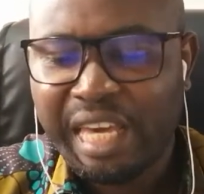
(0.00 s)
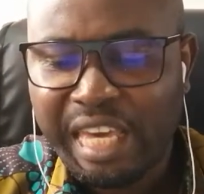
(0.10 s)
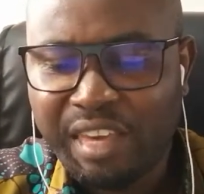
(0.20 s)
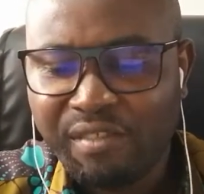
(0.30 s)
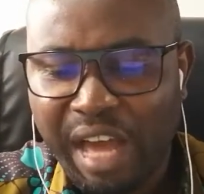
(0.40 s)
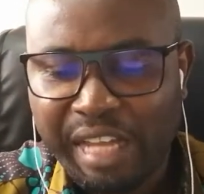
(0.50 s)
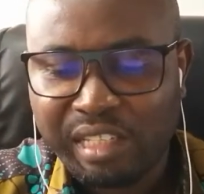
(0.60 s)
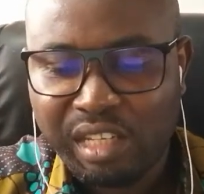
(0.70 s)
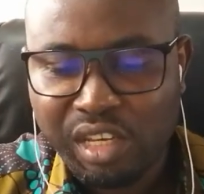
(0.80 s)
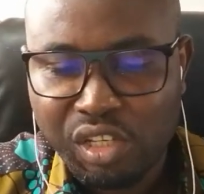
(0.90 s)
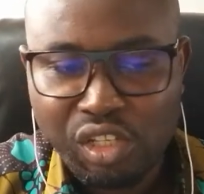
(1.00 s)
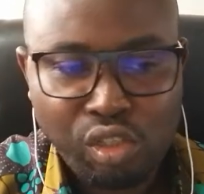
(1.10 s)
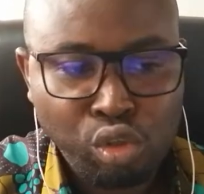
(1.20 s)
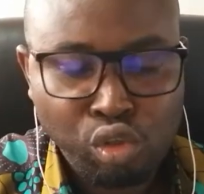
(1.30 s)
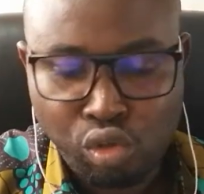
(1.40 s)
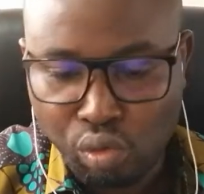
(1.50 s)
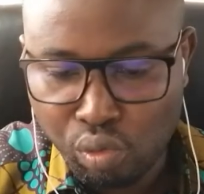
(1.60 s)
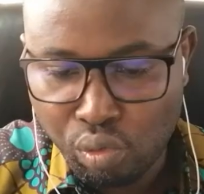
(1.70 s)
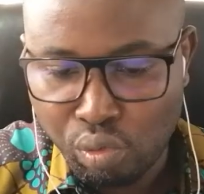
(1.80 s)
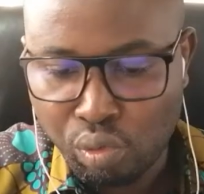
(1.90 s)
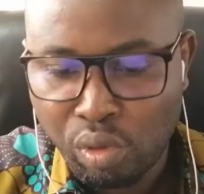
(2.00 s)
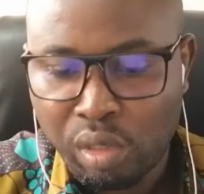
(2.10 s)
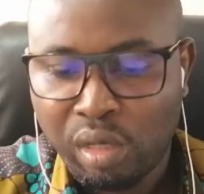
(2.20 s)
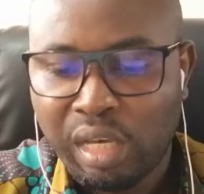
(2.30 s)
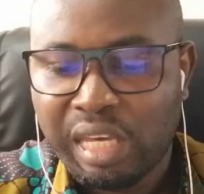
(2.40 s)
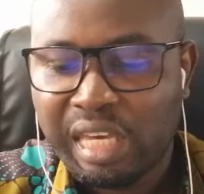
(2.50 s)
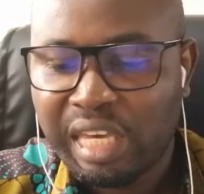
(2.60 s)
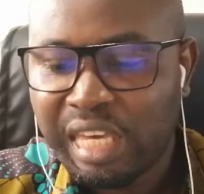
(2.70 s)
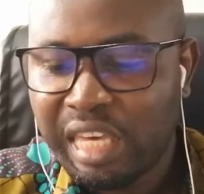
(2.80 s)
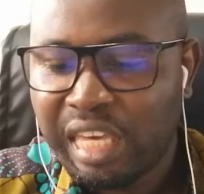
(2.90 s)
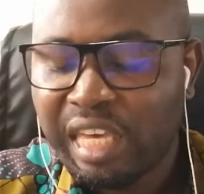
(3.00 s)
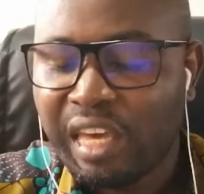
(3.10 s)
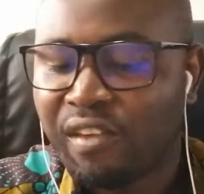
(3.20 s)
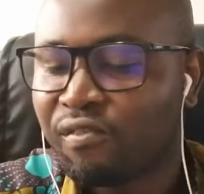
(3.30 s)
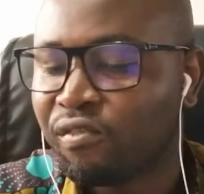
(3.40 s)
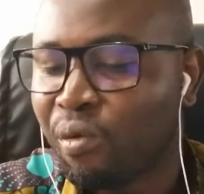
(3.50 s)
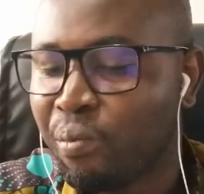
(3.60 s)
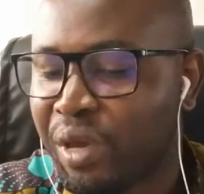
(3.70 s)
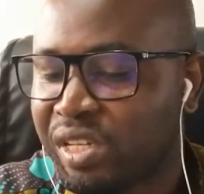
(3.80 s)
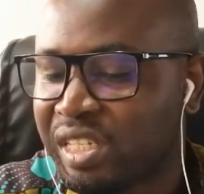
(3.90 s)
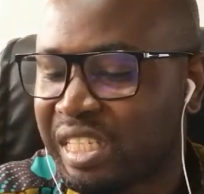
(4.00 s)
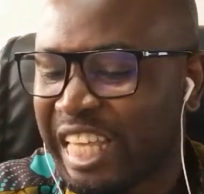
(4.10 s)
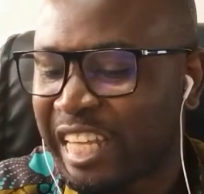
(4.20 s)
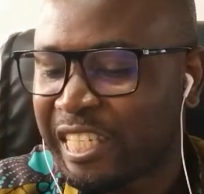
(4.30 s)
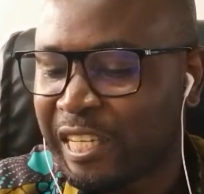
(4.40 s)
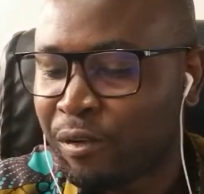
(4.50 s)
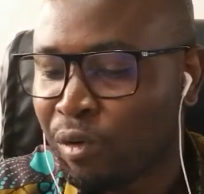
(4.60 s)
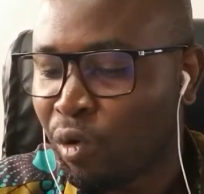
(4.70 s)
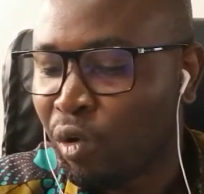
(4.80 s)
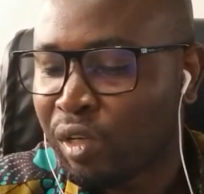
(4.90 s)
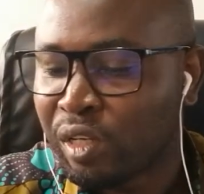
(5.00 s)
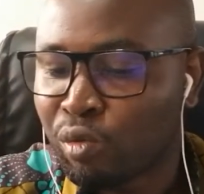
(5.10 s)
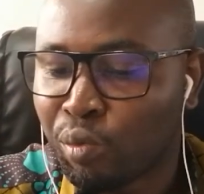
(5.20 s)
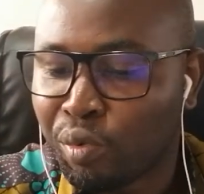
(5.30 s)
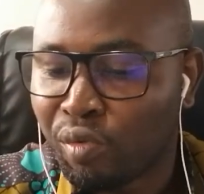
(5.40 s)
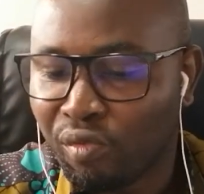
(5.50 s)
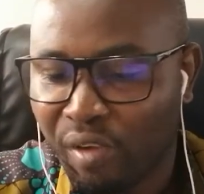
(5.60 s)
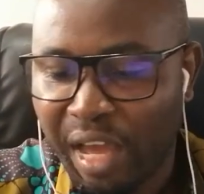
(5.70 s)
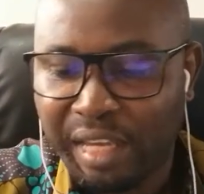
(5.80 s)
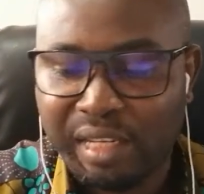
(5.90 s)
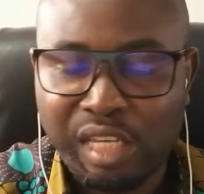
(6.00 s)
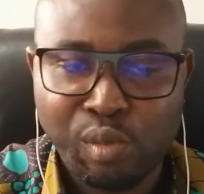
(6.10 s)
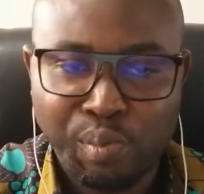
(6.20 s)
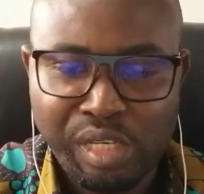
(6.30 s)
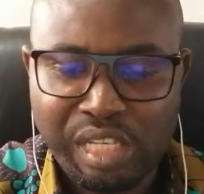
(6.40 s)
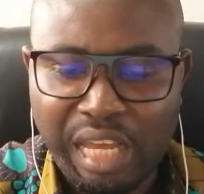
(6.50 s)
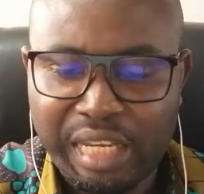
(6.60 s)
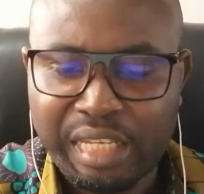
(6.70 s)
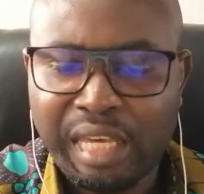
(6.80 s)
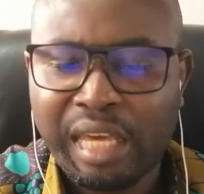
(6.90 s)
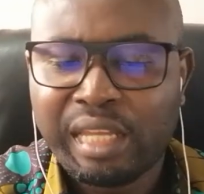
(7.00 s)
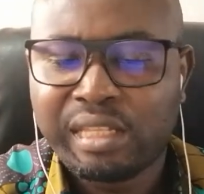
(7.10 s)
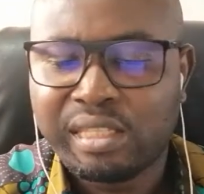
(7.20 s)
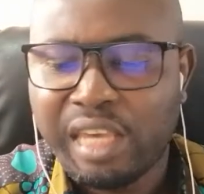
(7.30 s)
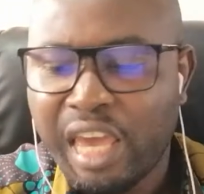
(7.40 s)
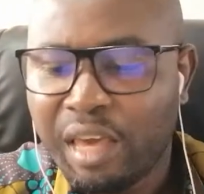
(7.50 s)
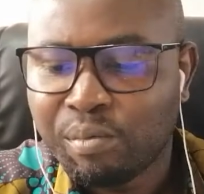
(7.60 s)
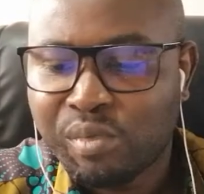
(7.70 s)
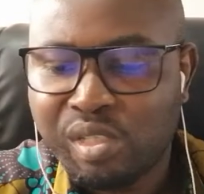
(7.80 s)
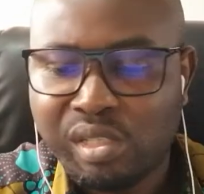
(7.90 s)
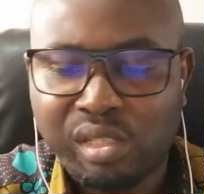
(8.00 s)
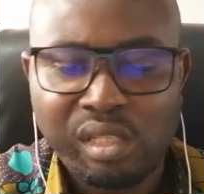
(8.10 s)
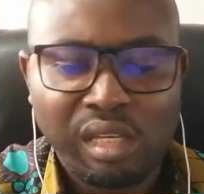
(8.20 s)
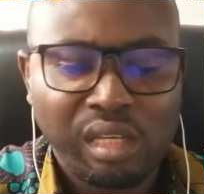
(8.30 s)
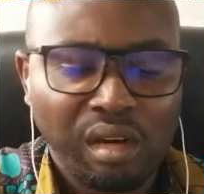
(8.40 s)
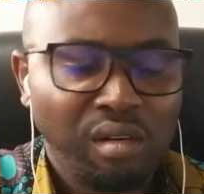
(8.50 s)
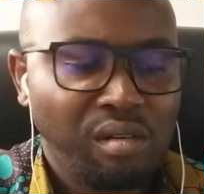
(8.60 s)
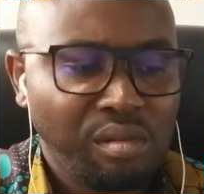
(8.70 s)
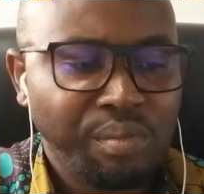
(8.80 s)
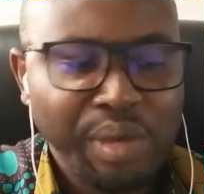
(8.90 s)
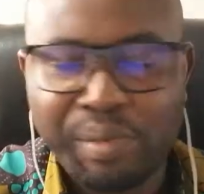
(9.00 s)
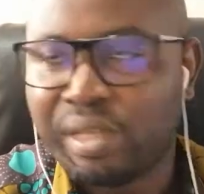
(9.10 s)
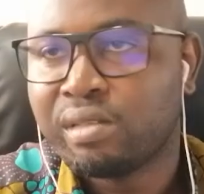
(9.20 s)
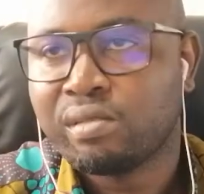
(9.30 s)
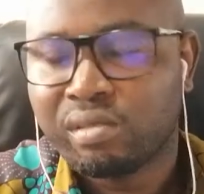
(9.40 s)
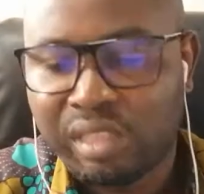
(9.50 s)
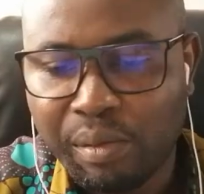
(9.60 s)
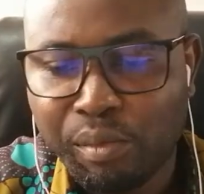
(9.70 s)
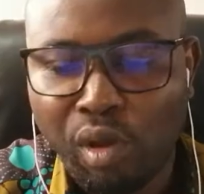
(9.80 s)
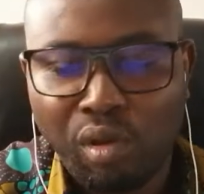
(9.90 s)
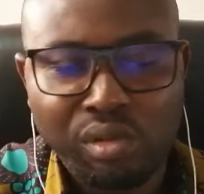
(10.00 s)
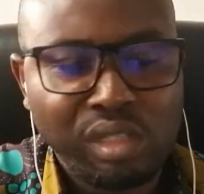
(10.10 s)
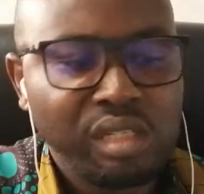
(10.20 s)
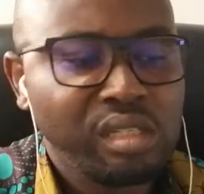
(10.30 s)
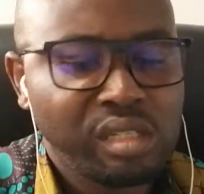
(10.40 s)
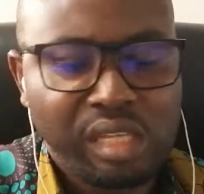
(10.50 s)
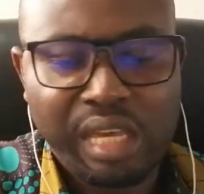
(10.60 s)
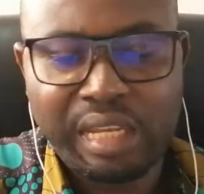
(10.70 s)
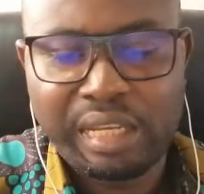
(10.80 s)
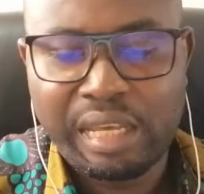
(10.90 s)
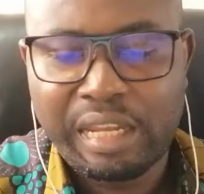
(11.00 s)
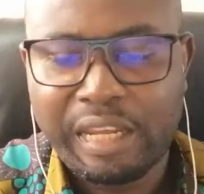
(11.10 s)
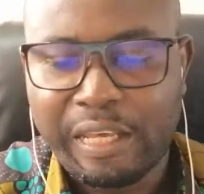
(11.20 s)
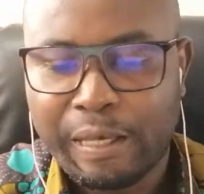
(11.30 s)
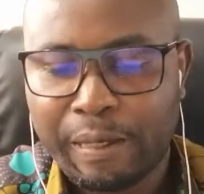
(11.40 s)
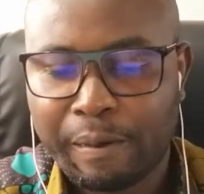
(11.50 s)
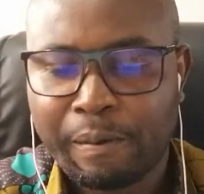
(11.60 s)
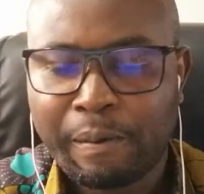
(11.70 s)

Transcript: give attention to key information that the recording will provide, especially terms or maybe terminologies, and then